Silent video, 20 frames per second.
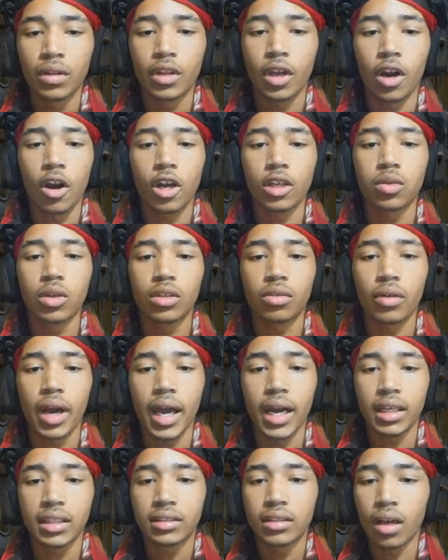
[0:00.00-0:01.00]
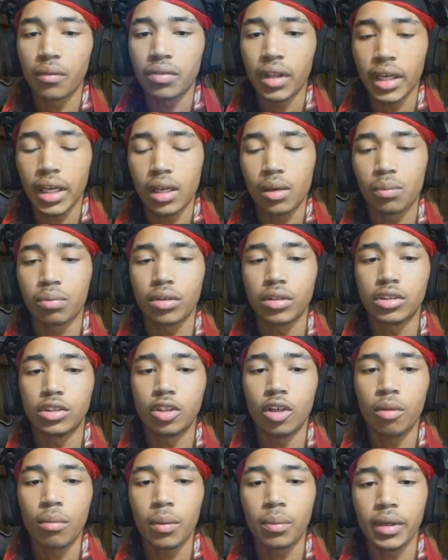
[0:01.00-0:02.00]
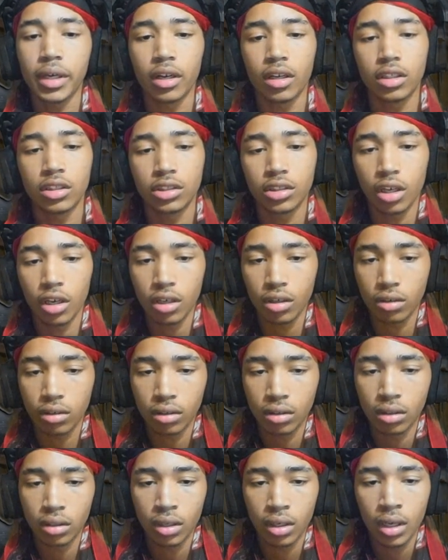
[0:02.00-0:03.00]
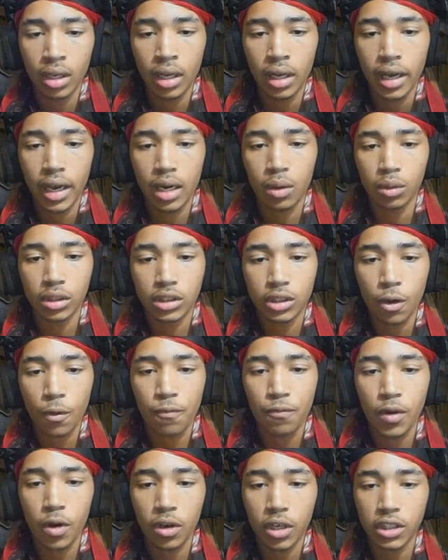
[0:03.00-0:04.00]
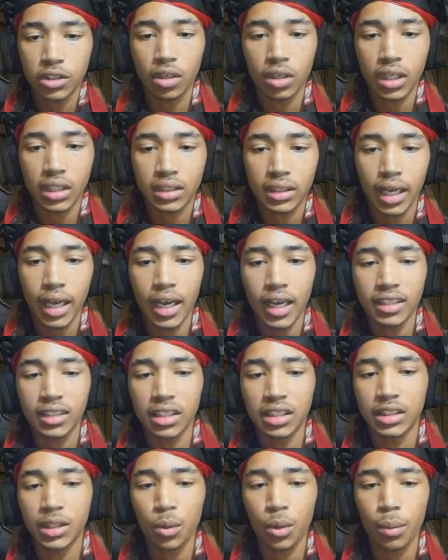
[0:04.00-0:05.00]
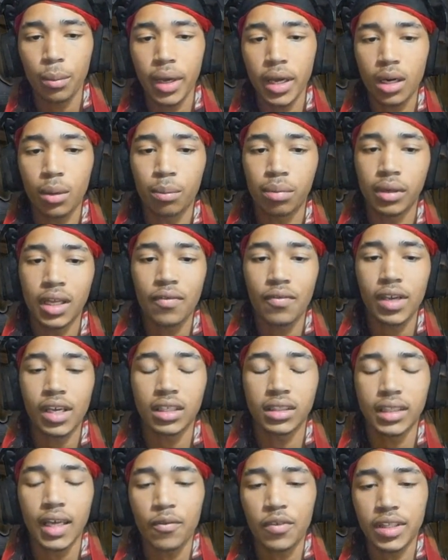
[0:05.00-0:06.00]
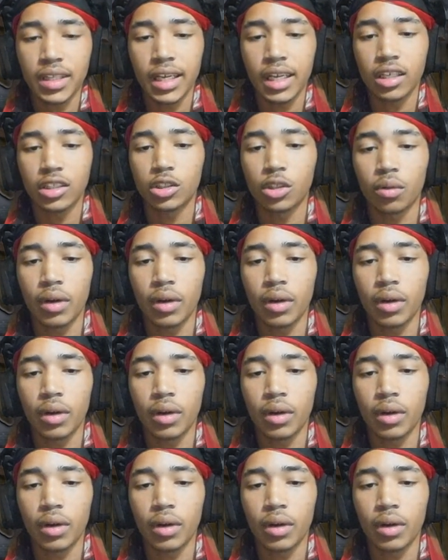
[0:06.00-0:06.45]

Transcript: The nurse was writing something in presumably her journal and was so focused on the task that she remained oblivious to everything else